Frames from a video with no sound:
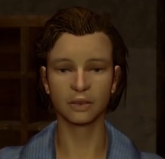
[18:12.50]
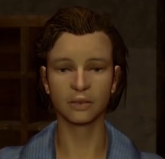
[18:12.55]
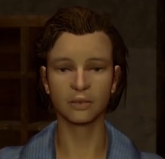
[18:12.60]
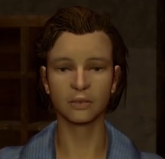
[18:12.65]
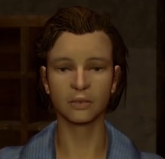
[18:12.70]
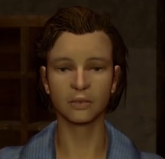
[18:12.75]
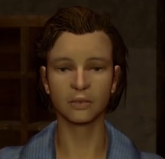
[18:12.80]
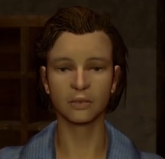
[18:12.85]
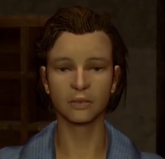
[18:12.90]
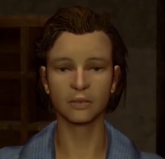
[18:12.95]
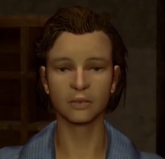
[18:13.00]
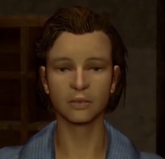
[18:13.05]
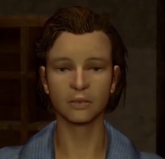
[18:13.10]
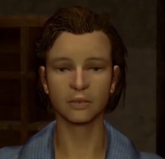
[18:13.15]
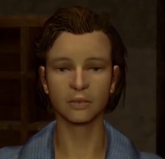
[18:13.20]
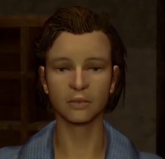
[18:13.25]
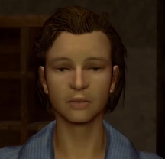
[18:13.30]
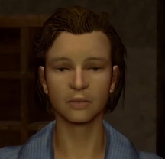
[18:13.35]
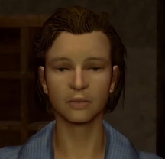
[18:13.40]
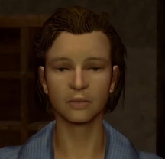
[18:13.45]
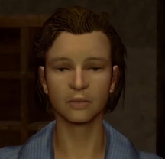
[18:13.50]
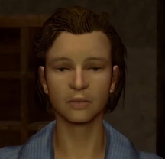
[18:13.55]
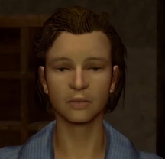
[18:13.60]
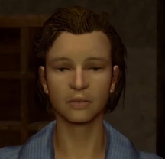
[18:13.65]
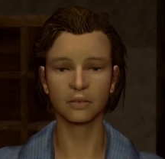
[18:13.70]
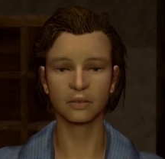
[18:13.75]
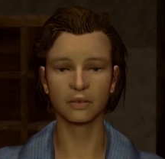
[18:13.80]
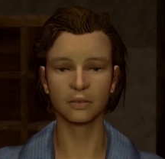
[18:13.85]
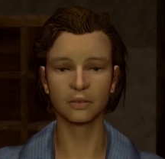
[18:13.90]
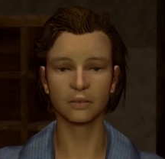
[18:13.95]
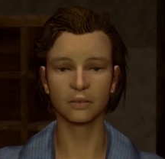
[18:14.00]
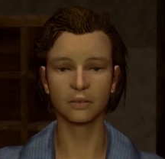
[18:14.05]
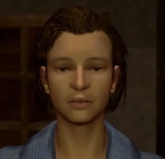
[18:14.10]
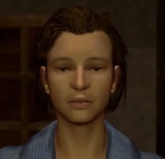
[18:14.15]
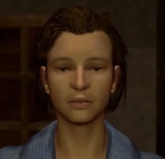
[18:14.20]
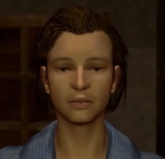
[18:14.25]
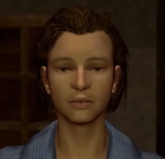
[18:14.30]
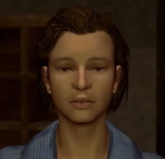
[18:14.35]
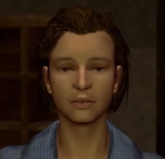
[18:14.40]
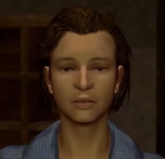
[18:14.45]

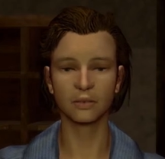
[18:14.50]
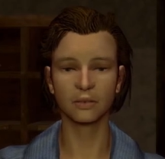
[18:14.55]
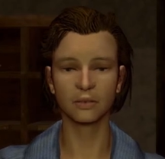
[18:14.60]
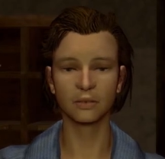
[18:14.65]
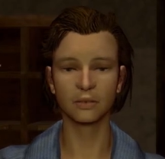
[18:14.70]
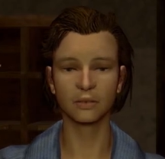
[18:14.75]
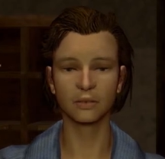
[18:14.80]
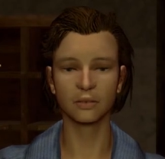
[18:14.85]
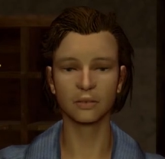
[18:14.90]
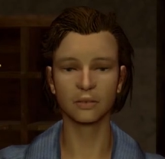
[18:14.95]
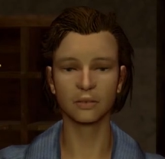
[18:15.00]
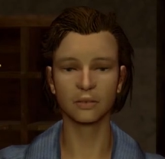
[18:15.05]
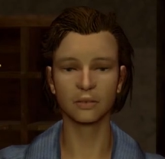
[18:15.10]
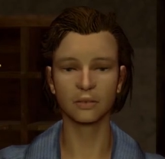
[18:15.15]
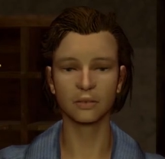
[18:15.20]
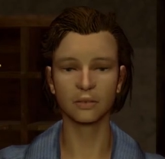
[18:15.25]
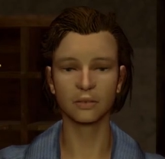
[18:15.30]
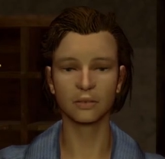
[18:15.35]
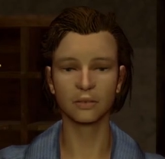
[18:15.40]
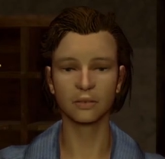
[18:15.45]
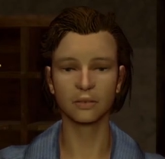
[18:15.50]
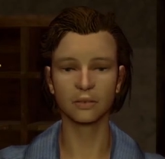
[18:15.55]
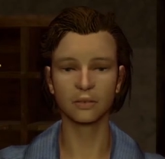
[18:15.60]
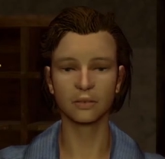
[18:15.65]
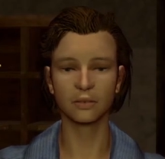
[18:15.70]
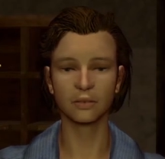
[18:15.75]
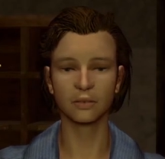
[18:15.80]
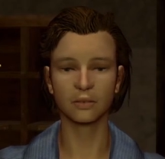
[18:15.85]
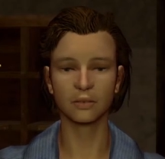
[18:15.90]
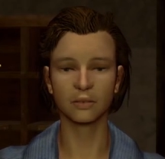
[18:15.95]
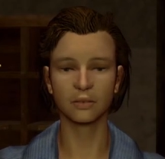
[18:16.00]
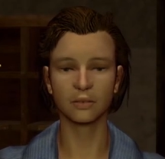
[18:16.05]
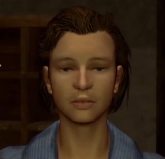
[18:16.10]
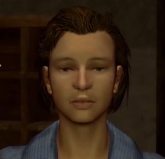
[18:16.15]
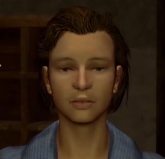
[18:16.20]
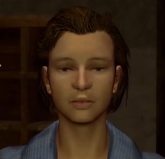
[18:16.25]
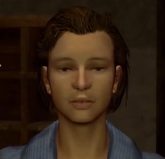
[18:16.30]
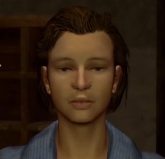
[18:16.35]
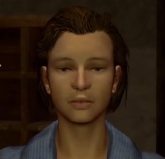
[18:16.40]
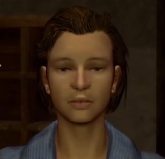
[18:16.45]

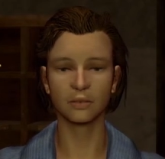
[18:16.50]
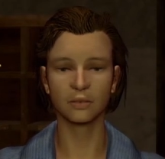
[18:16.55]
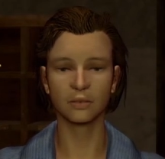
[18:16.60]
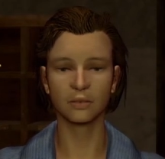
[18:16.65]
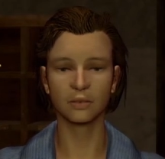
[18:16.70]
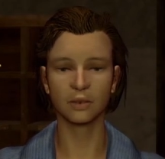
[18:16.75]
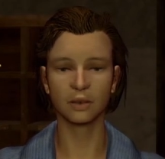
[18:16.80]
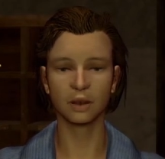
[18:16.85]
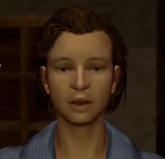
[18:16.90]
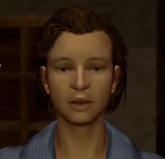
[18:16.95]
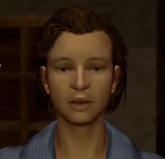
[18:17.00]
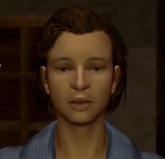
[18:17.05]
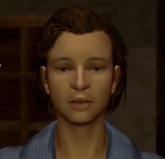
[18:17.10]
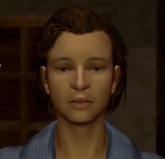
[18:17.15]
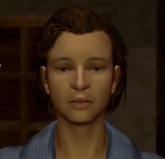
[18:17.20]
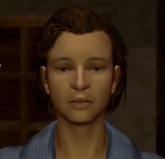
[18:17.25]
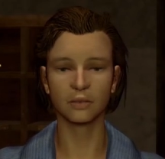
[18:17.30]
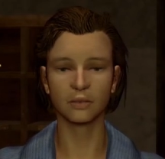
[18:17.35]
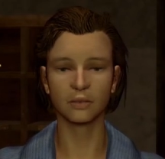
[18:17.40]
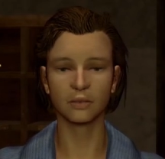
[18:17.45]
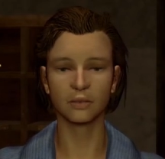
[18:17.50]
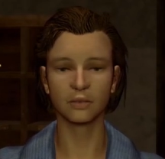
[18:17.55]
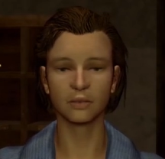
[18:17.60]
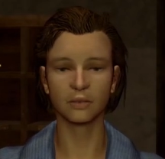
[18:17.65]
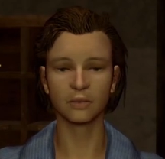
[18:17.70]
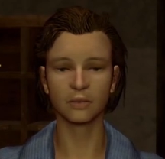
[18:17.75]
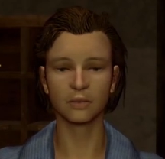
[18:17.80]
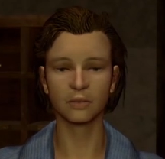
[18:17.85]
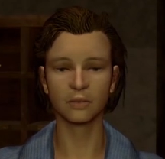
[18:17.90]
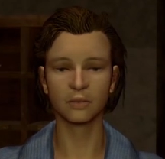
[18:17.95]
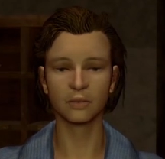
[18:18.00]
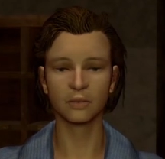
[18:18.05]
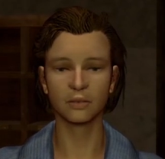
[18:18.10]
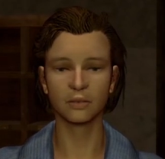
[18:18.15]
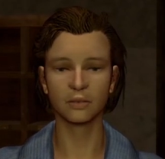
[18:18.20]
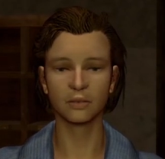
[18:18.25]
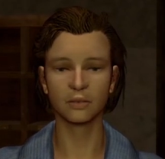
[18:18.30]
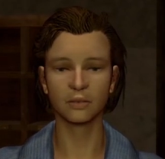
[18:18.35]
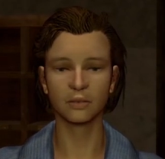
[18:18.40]
[no speech]